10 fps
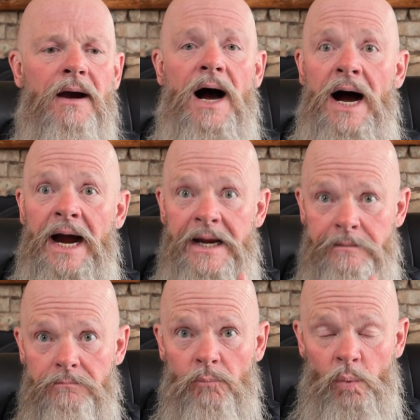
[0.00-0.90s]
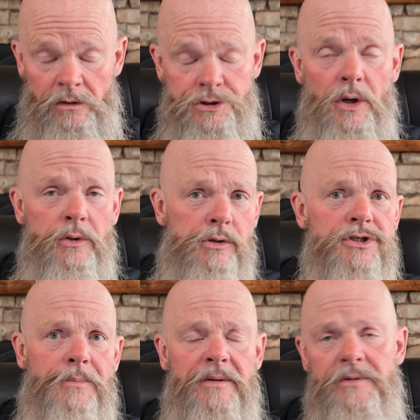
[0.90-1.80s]
I will show you
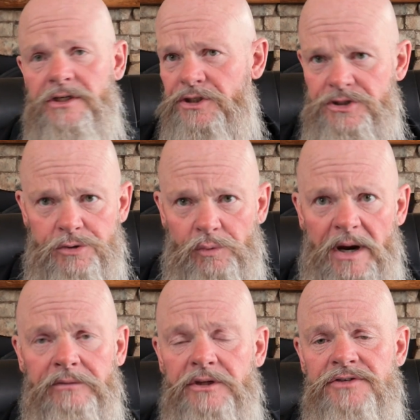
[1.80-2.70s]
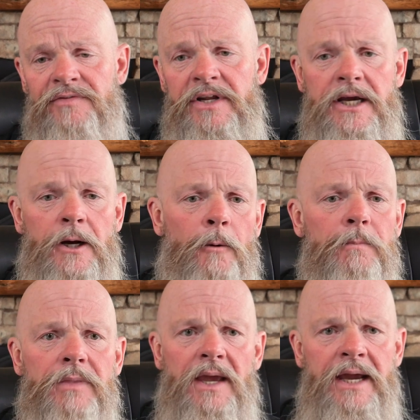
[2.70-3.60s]
some images throughout this
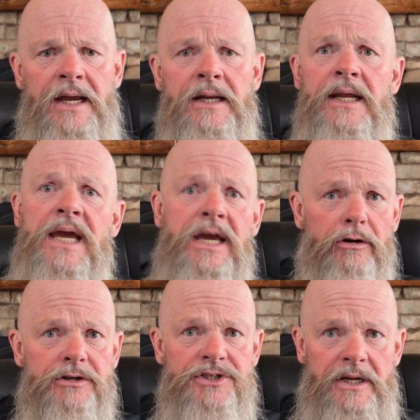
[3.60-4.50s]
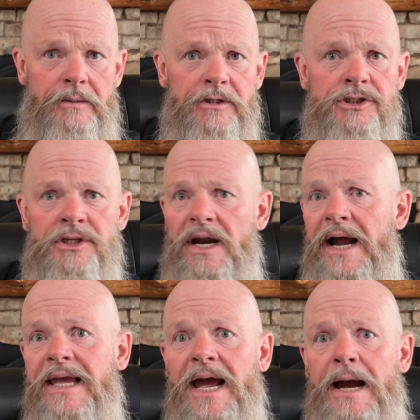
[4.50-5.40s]
video, and here's an image that
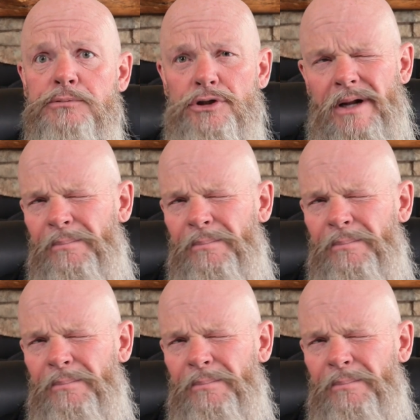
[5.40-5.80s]
I captured.